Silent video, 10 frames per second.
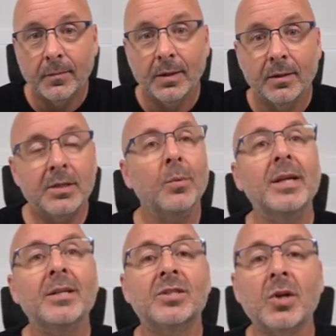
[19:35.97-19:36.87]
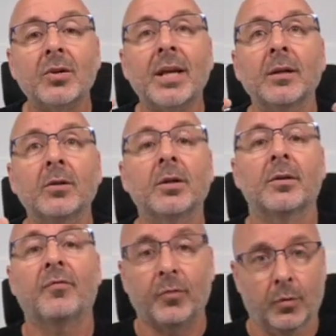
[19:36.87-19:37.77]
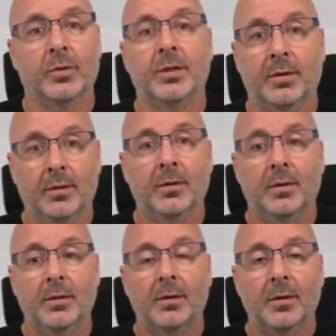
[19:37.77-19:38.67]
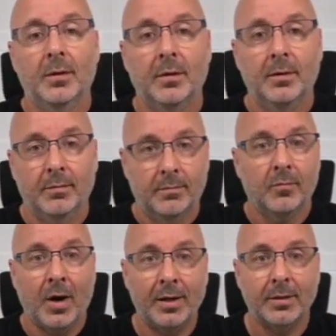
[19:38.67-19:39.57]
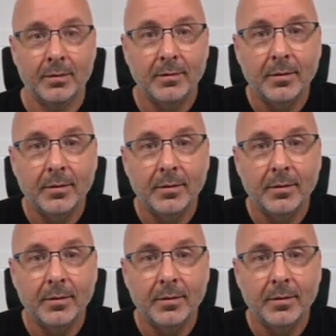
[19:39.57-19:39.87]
See, we need to start taking a look at the fruit, right?